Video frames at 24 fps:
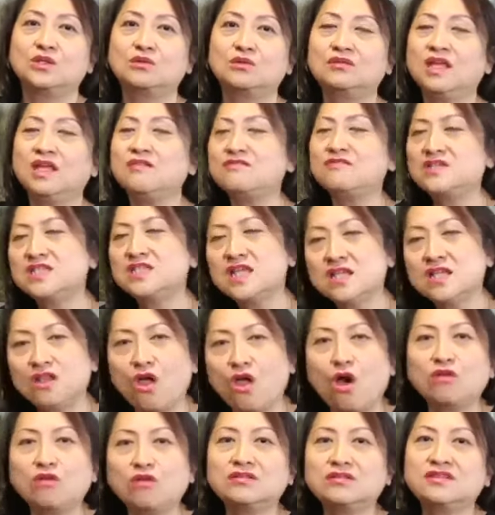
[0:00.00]
To take
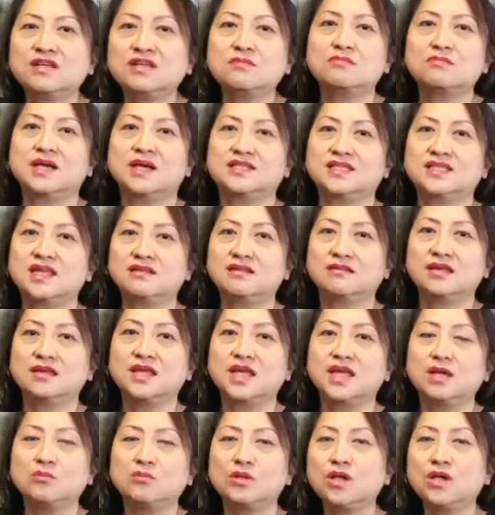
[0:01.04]
Visane long term, I said.
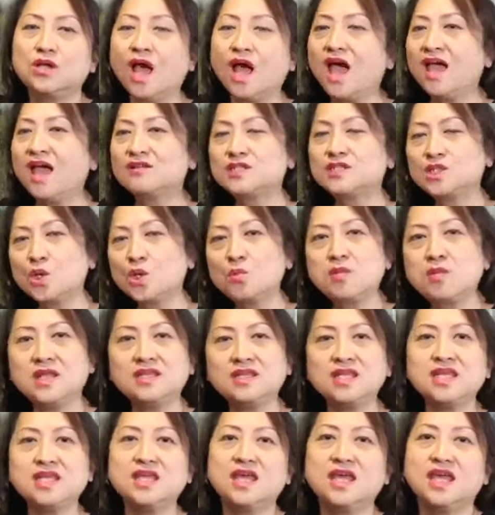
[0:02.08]
Because I have so
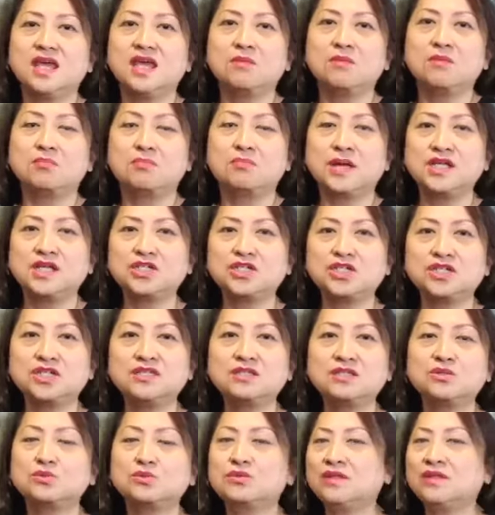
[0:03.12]
many
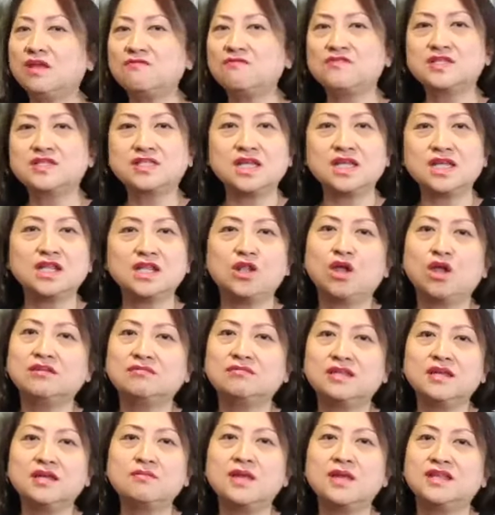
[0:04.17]
patients who take Visane
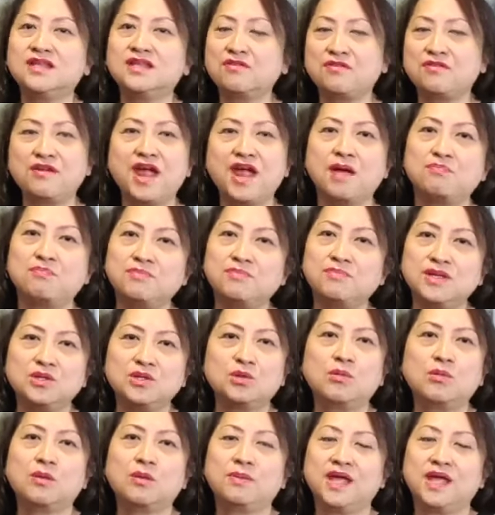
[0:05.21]
long term and they're very
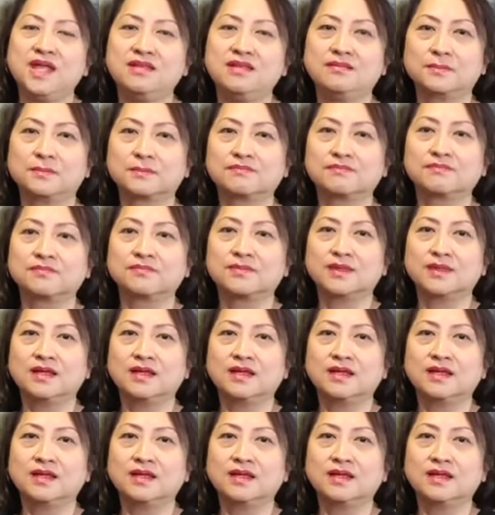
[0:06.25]
happy, no more pain.